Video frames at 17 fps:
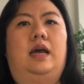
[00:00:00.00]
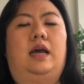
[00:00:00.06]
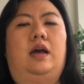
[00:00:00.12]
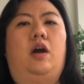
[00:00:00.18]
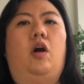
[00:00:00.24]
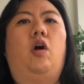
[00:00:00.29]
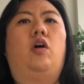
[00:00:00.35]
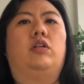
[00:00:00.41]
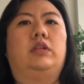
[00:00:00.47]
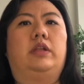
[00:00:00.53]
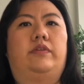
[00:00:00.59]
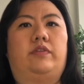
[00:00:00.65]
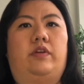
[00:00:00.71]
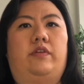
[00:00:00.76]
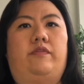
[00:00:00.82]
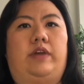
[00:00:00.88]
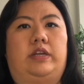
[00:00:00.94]
all
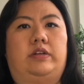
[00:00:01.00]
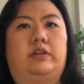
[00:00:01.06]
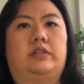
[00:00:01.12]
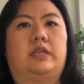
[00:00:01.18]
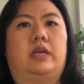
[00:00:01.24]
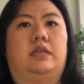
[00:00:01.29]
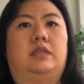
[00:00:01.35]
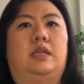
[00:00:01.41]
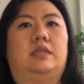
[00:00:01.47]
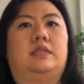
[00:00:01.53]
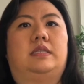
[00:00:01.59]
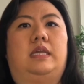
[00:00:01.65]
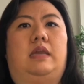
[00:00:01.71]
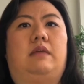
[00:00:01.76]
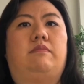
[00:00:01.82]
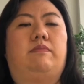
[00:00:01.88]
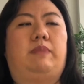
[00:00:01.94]
of your vendors on the
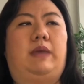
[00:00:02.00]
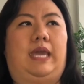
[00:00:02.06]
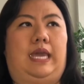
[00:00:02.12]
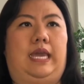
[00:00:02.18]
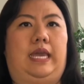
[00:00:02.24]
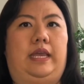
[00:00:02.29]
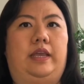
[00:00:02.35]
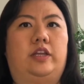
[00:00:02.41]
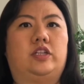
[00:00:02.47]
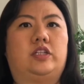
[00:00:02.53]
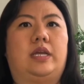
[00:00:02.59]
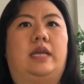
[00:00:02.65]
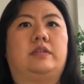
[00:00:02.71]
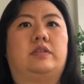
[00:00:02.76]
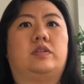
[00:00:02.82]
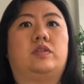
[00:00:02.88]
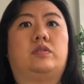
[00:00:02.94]
same page
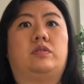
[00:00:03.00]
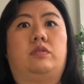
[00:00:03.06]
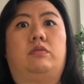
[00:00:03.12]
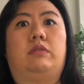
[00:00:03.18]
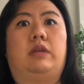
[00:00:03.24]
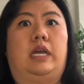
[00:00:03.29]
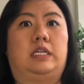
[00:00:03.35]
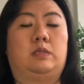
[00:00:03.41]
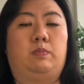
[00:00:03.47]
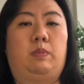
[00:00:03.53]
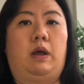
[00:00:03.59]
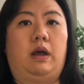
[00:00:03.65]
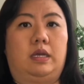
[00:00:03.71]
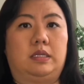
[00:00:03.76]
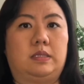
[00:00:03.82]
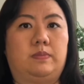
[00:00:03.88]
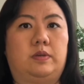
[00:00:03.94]
as soon as
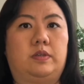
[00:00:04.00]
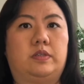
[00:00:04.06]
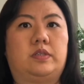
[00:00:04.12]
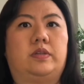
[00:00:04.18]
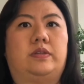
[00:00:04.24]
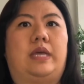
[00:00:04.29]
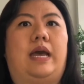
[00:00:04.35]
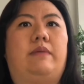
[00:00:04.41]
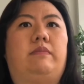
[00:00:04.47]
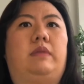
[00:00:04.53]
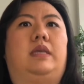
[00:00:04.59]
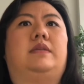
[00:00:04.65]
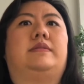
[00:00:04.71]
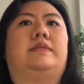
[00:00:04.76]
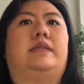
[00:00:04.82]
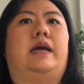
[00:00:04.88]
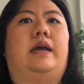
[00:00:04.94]
possible. So that
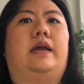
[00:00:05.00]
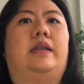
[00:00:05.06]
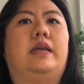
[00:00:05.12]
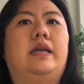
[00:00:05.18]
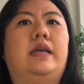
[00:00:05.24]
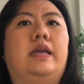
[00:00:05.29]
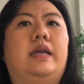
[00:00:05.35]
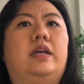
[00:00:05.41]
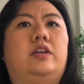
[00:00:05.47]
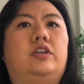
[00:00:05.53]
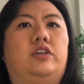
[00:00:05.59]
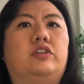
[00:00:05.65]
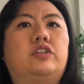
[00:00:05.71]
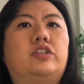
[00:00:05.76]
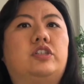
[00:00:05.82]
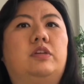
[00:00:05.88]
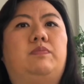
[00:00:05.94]
means that
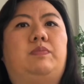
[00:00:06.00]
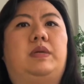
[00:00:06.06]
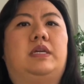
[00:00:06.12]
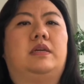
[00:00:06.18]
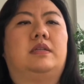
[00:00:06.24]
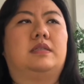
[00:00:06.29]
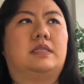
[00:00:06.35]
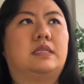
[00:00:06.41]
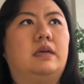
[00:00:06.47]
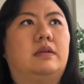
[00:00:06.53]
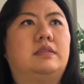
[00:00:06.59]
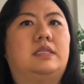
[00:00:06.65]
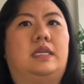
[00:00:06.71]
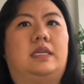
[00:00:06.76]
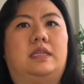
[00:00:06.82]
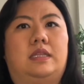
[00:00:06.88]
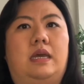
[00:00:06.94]
you should be
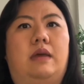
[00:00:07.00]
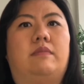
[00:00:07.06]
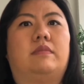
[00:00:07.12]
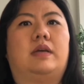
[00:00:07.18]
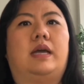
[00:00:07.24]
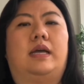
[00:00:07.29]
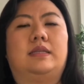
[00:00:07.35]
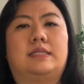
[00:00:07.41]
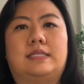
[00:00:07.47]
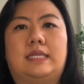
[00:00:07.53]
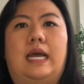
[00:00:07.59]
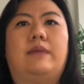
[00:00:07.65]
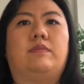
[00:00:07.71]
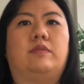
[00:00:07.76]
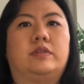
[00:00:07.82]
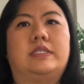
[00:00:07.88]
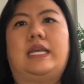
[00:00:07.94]
consulting them
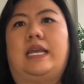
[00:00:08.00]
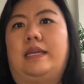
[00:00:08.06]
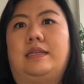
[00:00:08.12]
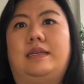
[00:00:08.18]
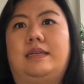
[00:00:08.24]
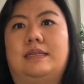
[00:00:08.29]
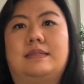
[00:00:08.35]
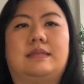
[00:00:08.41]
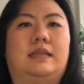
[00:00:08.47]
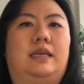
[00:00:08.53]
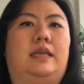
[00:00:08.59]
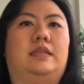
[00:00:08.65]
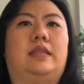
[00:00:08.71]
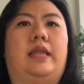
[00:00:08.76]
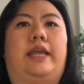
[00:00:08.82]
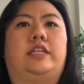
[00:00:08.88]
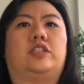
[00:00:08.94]
simultaneously.
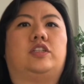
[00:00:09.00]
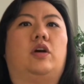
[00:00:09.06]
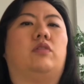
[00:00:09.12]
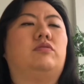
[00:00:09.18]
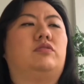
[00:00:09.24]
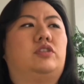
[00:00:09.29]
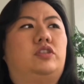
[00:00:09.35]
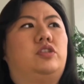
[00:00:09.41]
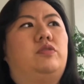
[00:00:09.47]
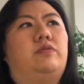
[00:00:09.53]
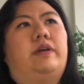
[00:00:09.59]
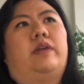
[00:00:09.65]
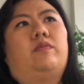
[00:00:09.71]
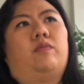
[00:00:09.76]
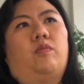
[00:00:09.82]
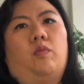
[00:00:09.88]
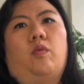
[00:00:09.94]
Like, don't do
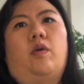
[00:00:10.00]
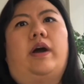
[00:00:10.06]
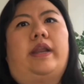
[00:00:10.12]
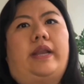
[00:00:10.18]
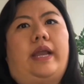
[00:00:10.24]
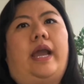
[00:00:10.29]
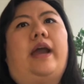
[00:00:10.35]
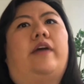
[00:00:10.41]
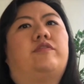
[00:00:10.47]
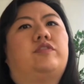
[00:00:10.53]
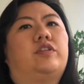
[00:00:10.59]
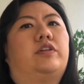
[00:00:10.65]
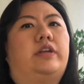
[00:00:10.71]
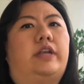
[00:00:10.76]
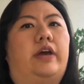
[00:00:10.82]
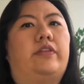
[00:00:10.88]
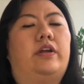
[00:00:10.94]
it one
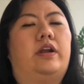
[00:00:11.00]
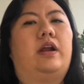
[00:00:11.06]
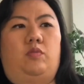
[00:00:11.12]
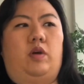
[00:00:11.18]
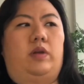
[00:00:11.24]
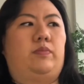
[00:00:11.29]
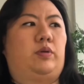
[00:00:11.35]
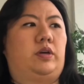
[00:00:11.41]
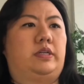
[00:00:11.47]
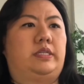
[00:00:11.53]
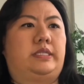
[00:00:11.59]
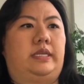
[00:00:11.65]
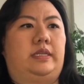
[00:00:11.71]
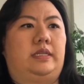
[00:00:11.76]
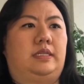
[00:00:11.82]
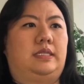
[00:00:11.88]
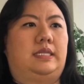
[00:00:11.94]
after another. One
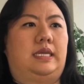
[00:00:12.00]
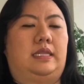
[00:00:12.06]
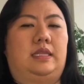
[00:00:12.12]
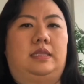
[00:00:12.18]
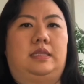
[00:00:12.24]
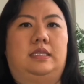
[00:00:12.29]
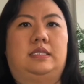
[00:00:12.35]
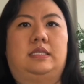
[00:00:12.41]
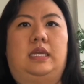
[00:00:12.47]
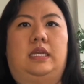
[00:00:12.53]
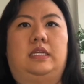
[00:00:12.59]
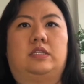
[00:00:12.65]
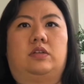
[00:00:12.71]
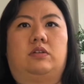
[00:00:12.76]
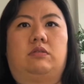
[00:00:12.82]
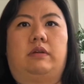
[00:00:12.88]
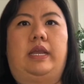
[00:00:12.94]
person said that this date
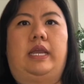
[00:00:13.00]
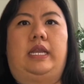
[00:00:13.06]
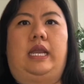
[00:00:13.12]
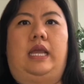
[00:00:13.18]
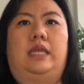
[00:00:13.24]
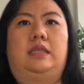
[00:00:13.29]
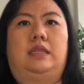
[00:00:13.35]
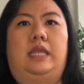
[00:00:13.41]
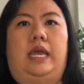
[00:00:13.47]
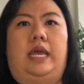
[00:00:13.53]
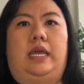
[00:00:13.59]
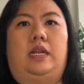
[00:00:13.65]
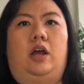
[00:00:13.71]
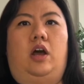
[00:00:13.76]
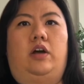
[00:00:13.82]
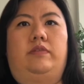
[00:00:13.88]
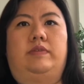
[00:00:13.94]
is great, and
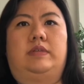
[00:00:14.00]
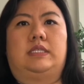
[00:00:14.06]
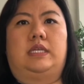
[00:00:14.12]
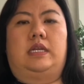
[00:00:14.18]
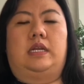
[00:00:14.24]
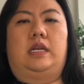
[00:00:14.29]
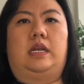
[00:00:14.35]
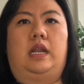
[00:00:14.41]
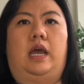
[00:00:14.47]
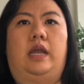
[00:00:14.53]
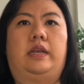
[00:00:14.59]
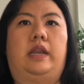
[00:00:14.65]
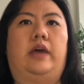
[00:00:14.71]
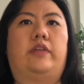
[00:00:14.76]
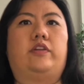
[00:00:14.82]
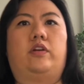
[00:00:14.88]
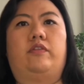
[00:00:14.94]
then all of a sudden
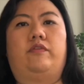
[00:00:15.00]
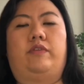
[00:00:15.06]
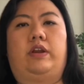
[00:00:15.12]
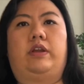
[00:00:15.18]
another very